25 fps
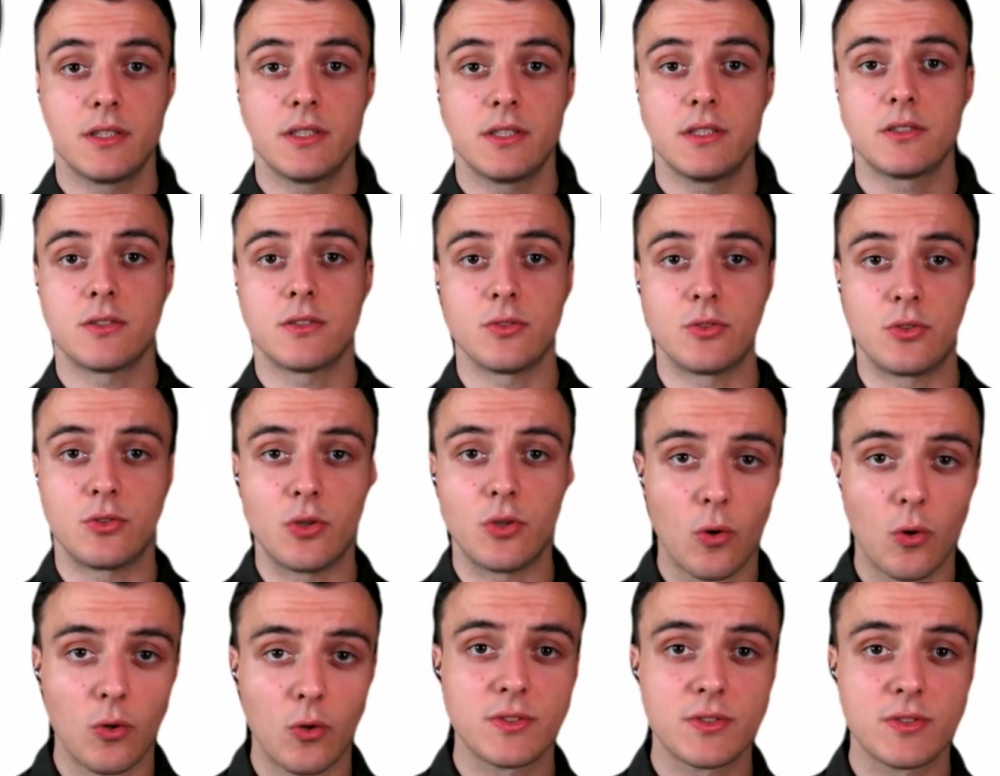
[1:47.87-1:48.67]
So
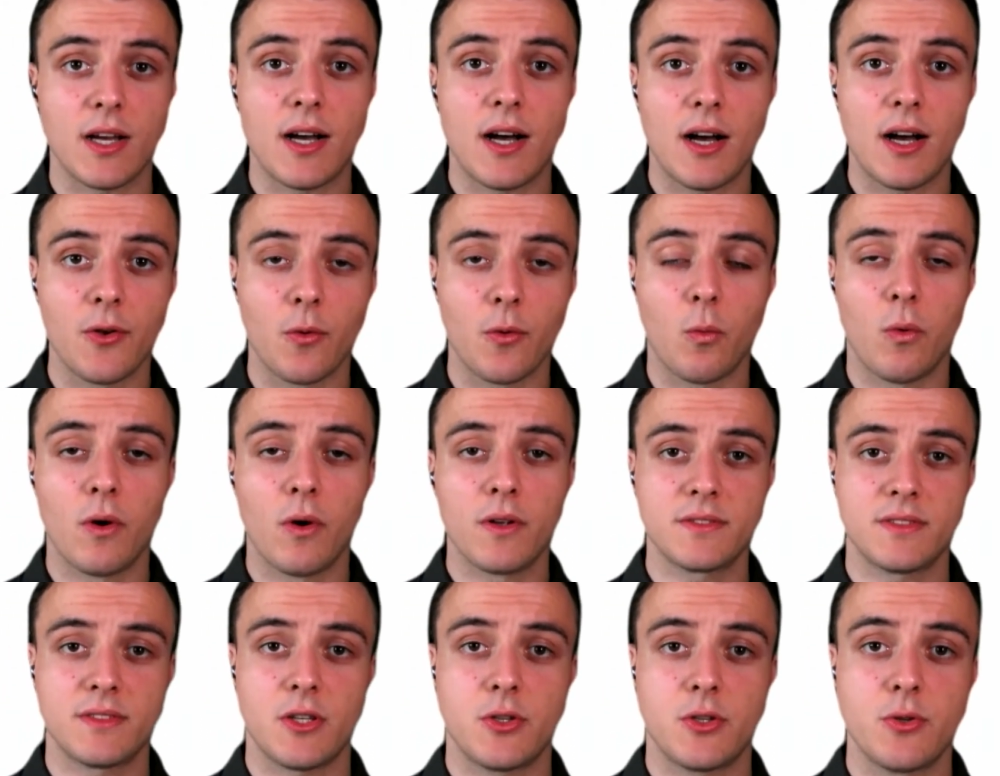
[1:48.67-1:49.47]
those are the
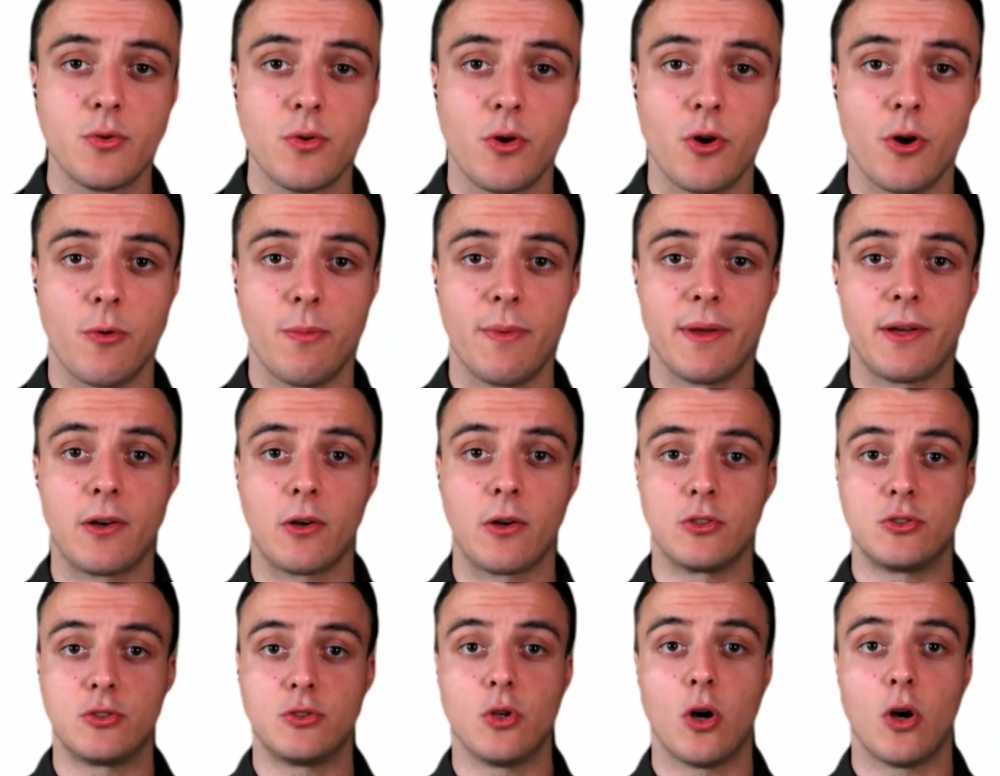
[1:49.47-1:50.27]
ones that you earn
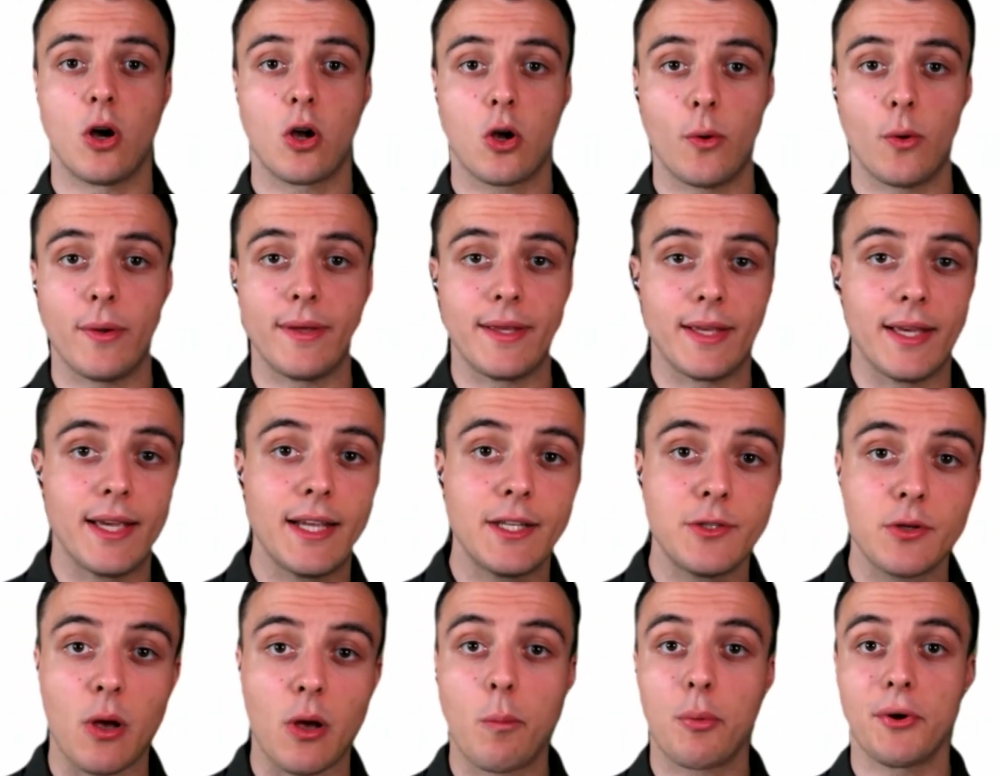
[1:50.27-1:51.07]
because you're going
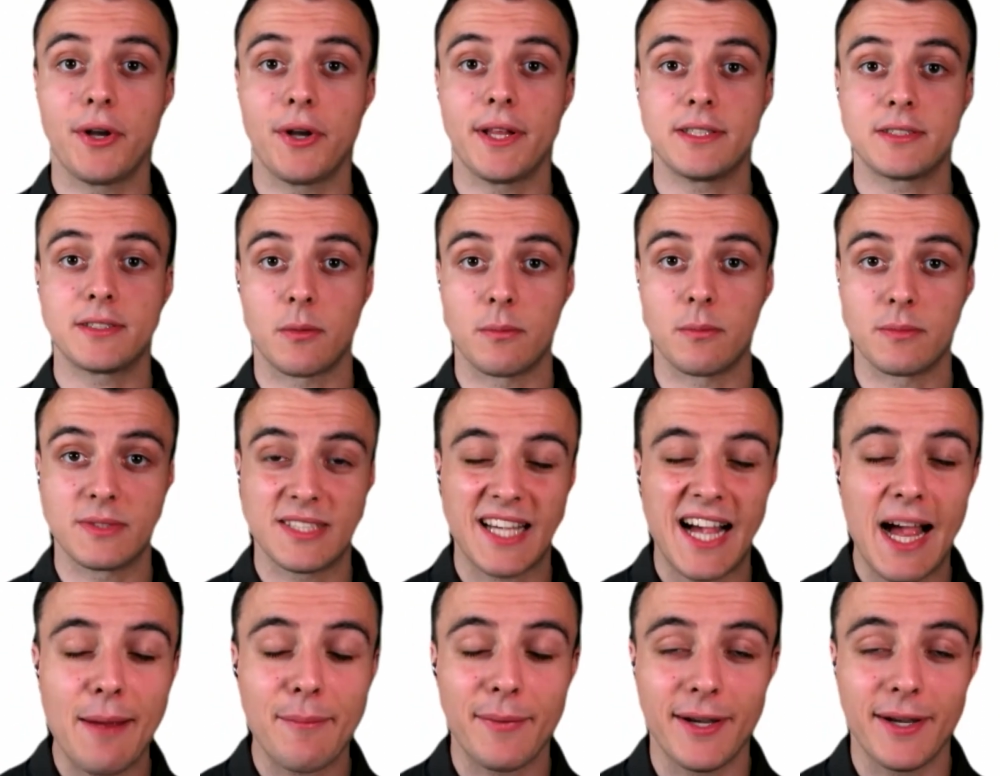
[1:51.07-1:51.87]
in, you're putting some
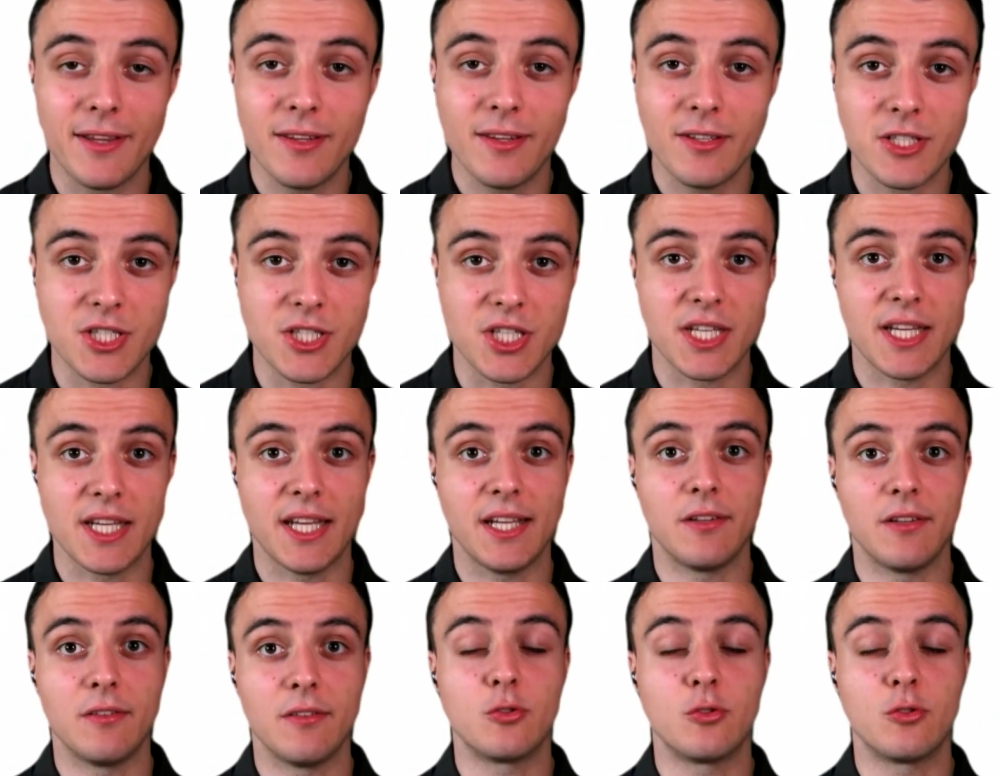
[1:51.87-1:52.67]
time and energy
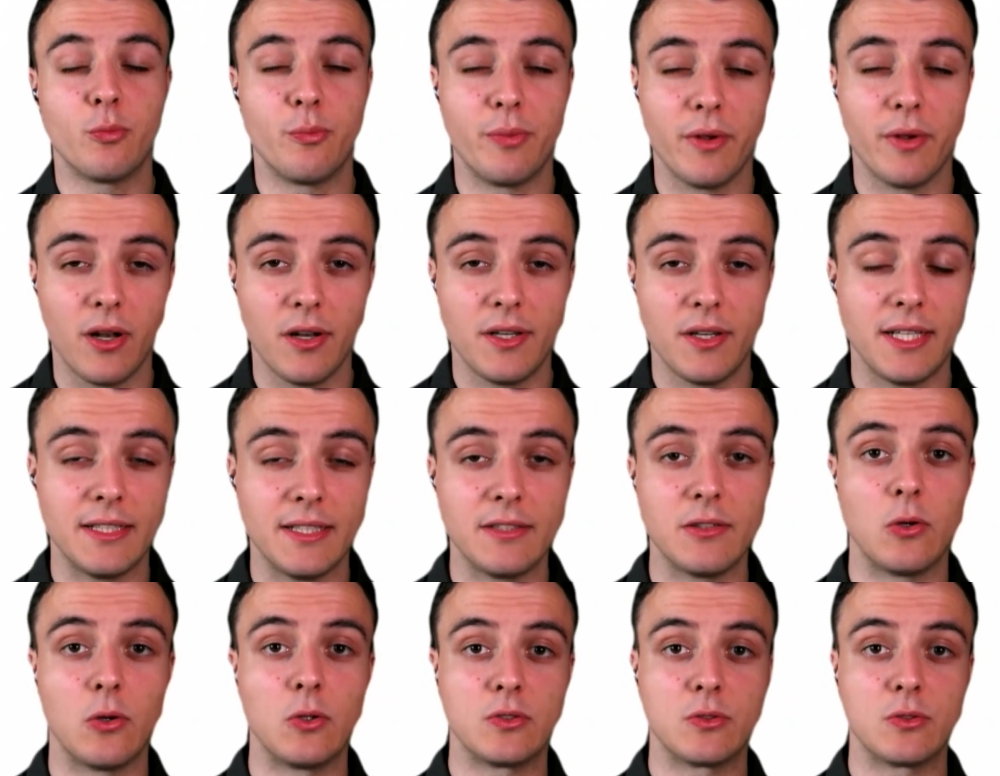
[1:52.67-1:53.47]
into building
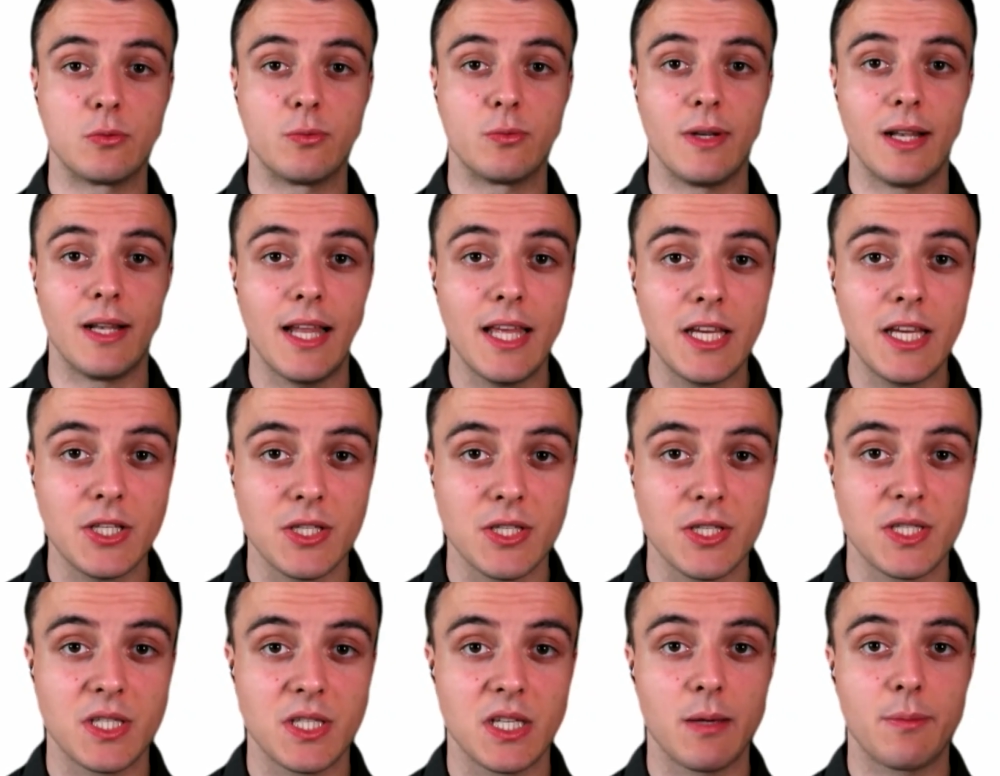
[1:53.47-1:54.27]
those
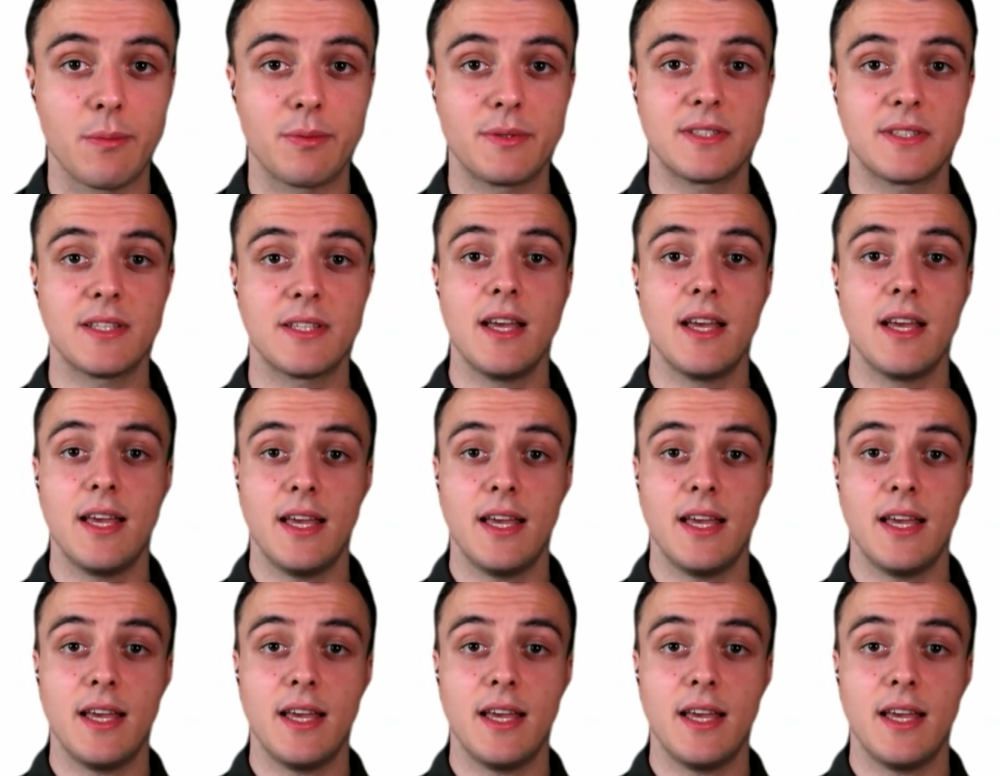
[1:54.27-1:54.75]
relationships